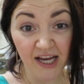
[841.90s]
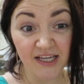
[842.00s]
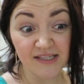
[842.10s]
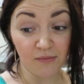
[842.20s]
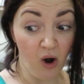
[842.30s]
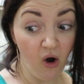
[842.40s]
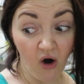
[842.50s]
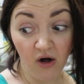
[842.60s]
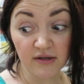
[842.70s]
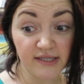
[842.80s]
I did some
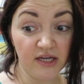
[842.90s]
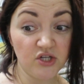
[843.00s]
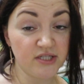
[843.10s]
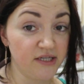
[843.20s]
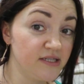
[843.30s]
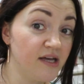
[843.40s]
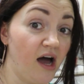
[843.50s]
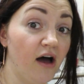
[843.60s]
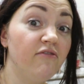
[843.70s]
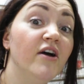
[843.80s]
hauls, interesting
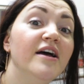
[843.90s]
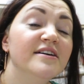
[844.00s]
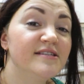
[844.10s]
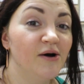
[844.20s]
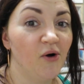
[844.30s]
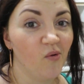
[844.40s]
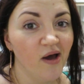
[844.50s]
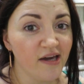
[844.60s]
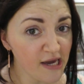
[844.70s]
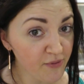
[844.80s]
stuff, so
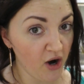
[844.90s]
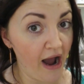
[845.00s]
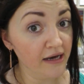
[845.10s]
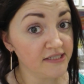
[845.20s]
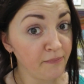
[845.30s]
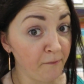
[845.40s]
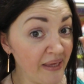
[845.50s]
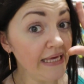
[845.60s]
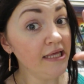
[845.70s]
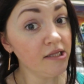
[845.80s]
keep your eyes
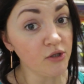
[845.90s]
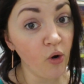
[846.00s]
peeled